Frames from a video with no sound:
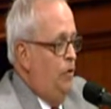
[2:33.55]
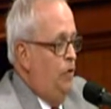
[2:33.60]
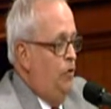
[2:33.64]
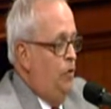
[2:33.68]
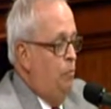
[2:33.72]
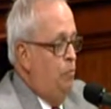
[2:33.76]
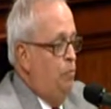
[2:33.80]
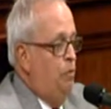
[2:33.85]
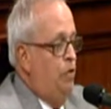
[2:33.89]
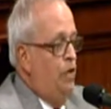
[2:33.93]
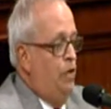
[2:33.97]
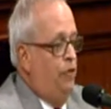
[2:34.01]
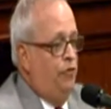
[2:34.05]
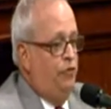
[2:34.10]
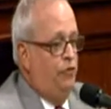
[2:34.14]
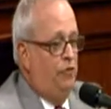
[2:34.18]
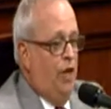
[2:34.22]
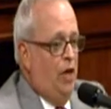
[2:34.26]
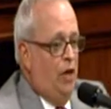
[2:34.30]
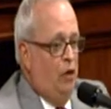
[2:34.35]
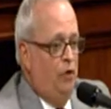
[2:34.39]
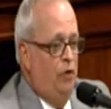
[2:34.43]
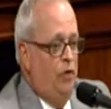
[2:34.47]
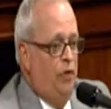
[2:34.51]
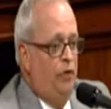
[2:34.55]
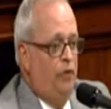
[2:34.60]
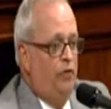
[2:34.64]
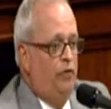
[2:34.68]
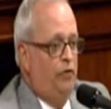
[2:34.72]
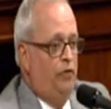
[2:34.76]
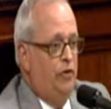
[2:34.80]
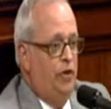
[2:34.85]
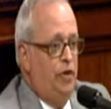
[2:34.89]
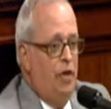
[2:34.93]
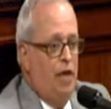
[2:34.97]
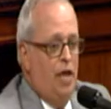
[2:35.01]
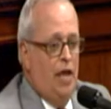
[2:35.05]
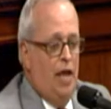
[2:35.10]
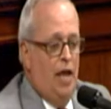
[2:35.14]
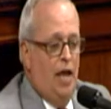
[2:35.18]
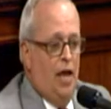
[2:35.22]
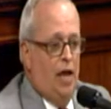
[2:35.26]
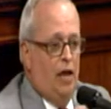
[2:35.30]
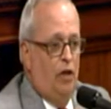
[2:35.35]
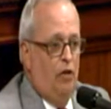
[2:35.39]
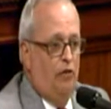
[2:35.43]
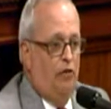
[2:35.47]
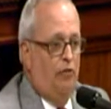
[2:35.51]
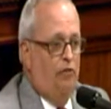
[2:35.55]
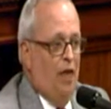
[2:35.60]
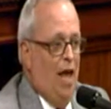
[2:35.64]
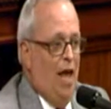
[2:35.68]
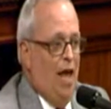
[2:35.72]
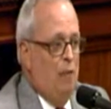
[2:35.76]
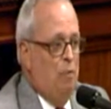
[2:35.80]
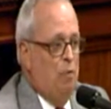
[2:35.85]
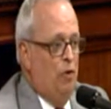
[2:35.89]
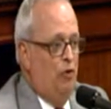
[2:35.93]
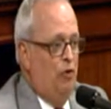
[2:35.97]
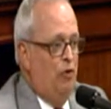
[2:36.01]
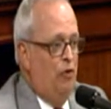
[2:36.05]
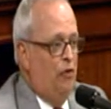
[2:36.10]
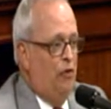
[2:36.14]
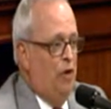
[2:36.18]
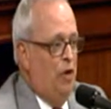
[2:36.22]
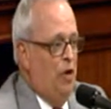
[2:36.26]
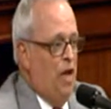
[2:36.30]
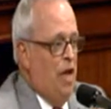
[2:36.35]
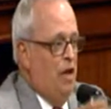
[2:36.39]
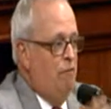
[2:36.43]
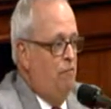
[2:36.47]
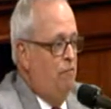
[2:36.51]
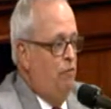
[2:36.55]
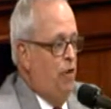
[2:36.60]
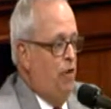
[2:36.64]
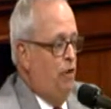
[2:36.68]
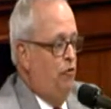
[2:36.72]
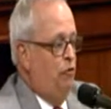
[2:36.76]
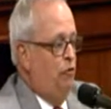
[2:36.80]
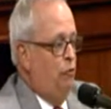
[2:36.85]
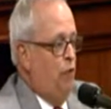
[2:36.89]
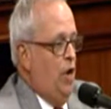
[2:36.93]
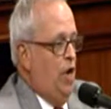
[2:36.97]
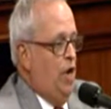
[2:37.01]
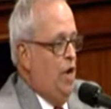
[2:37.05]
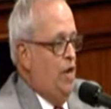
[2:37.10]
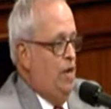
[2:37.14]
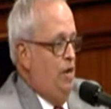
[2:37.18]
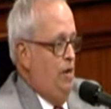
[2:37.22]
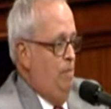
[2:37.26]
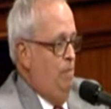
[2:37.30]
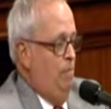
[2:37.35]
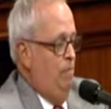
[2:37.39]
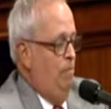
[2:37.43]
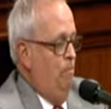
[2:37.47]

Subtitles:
to please settle this and establish a fixed rate.